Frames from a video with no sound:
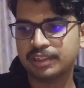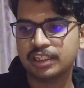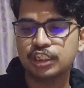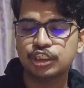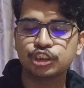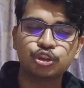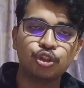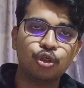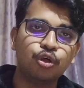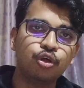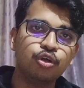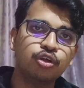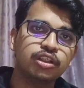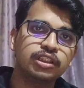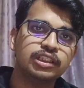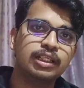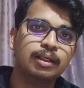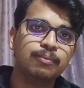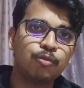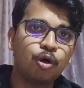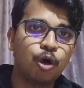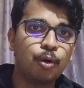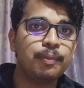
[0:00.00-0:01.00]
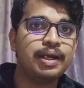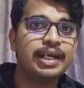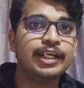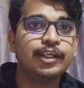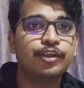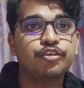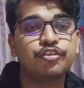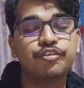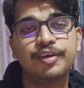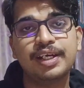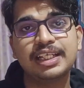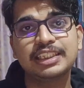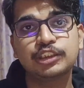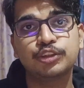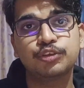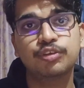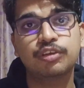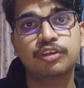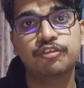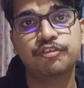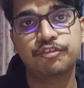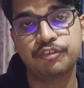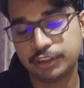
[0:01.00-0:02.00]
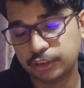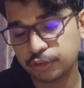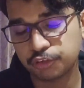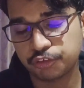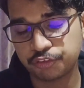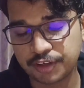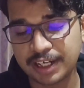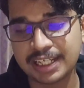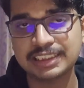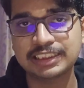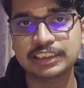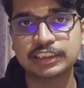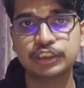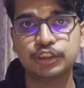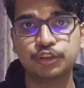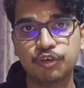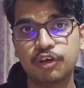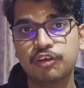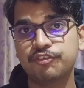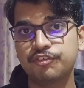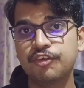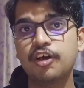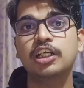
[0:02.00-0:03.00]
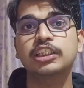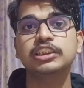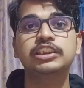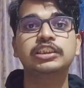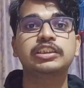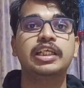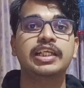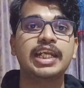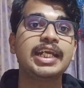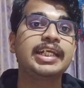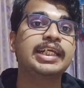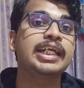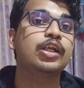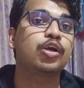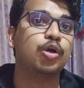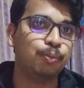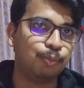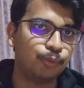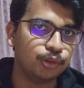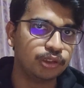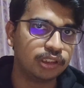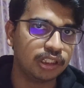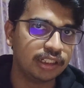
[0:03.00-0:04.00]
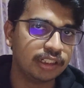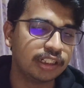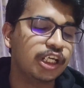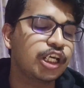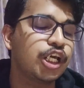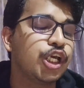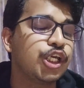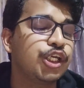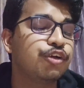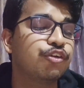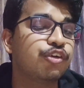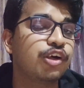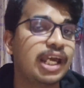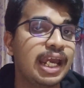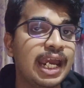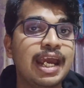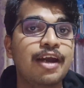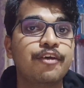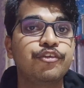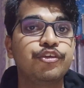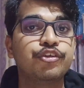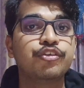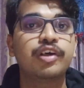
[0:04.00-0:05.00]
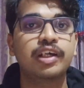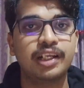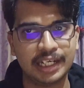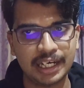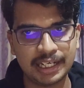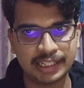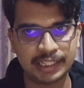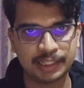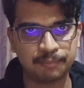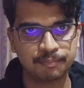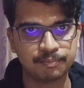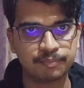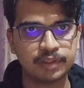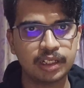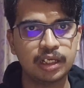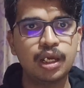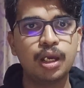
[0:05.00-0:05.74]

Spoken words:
So the moment you face your first rated opponent, you would have your rating.